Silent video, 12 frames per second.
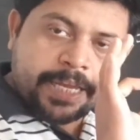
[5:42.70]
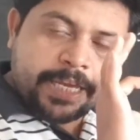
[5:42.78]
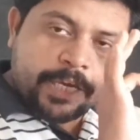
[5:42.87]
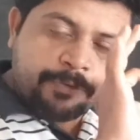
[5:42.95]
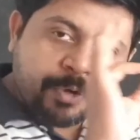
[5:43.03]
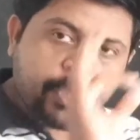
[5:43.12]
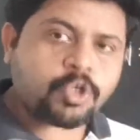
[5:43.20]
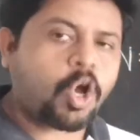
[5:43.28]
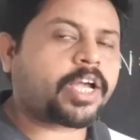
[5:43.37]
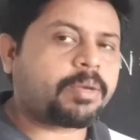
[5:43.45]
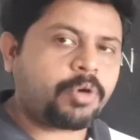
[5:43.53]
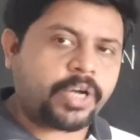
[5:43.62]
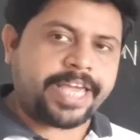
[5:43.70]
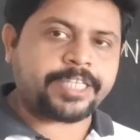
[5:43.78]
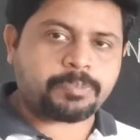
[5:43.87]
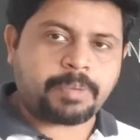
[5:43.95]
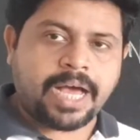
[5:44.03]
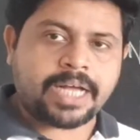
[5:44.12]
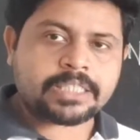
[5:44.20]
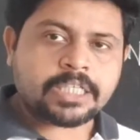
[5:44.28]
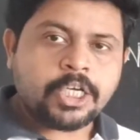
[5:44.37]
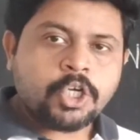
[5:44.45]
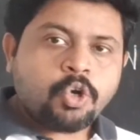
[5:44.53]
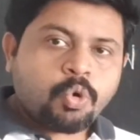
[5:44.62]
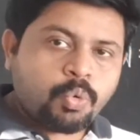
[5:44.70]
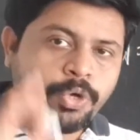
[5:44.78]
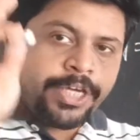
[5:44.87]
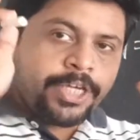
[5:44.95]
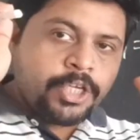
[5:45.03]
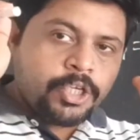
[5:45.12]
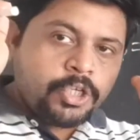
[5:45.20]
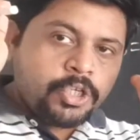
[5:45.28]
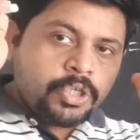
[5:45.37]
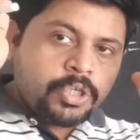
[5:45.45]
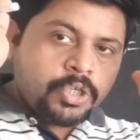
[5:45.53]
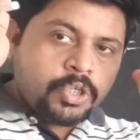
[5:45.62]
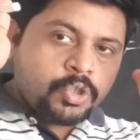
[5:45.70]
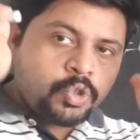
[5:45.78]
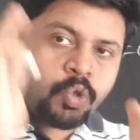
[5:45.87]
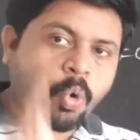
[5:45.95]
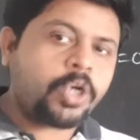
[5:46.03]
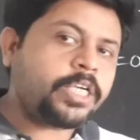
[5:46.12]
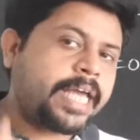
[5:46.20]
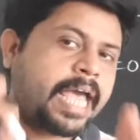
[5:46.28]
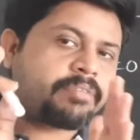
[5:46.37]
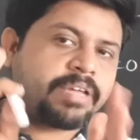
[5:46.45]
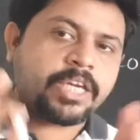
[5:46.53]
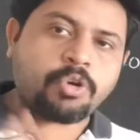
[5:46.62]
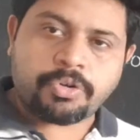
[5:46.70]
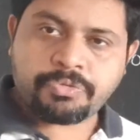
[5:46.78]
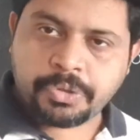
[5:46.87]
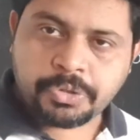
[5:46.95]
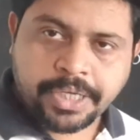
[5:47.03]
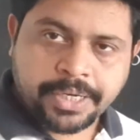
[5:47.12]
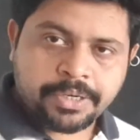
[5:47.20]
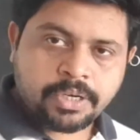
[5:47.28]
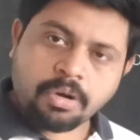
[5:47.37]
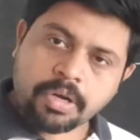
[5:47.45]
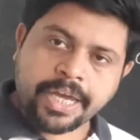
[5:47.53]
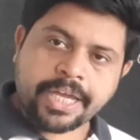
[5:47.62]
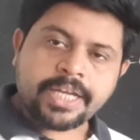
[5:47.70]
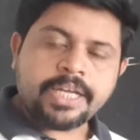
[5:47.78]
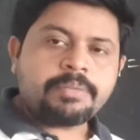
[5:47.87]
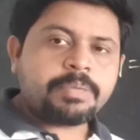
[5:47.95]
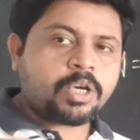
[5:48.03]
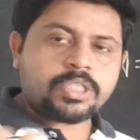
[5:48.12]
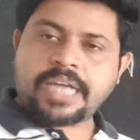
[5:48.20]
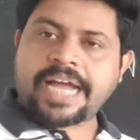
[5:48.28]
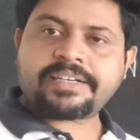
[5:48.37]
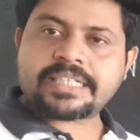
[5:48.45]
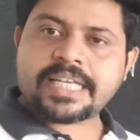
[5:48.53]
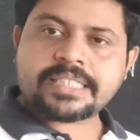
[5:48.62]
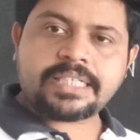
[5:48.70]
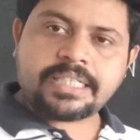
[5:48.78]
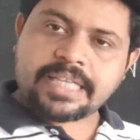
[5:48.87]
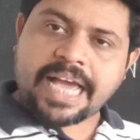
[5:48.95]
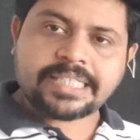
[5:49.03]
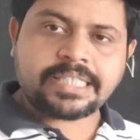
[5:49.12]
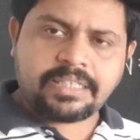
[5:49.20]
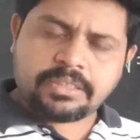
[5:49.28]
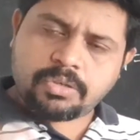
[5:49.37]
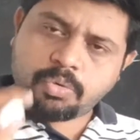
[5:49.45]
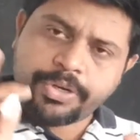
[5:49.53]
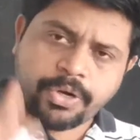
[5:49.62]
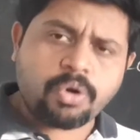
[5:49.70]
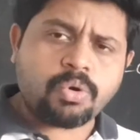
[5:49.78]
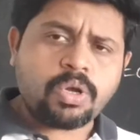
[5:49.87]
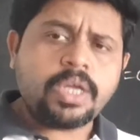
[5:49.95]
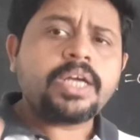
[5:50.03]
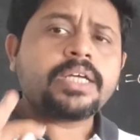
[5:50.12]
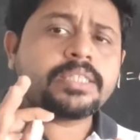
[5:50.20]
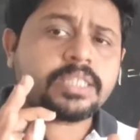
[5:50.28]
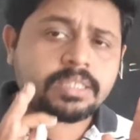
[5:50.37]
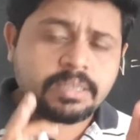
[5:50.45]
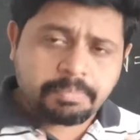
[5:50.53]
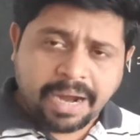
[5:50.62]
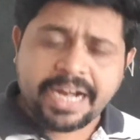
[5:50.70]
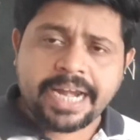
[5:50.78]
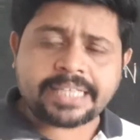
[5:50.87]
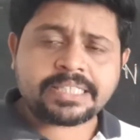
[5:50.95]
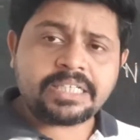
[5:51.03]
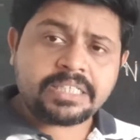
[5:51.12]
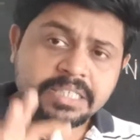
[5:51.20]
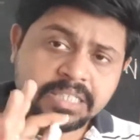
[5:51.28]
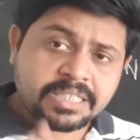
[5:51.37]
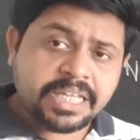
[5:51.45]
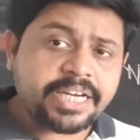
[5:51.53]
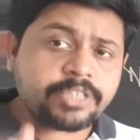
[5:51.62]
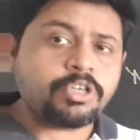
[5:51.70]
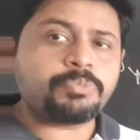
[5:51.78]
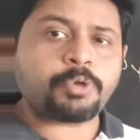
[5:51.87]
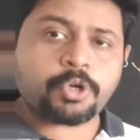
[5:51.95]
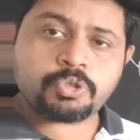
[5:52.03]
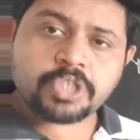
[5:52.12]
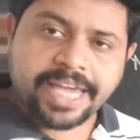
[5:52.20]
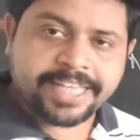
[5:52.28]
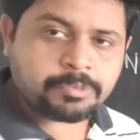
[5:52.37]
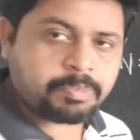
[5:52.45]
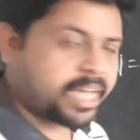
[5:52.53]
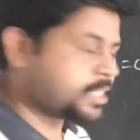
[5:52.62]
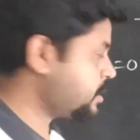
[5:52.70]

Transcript: if we talk about H plus, we don't have any confusion. Okay, because nitrous acid is acid. We know this is a mild acid. Still, it will produce H plus.